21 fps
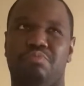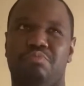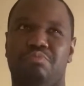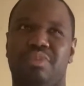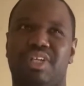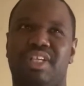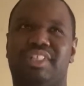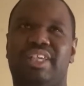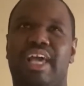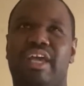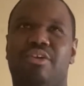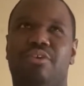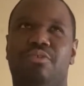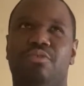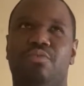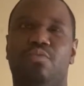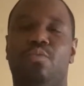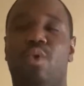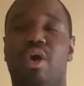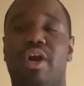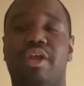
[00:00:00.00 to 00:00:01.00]
It's like
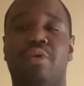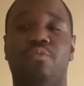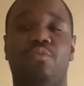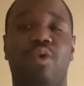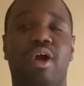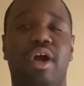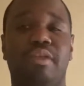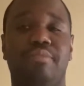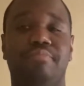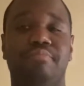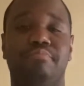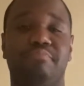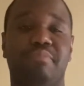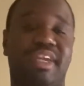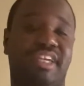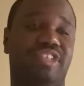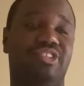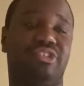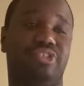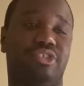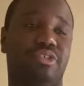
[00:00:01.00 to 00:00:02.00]
one and one
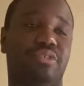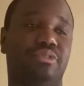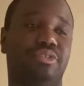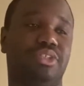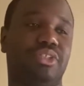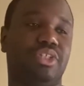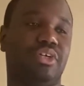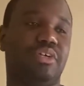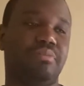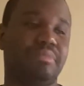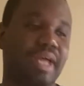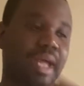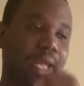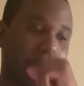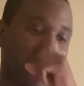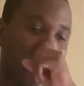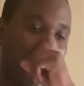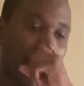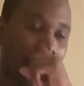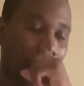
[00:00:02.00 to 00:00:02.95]
makes two. So I'm like,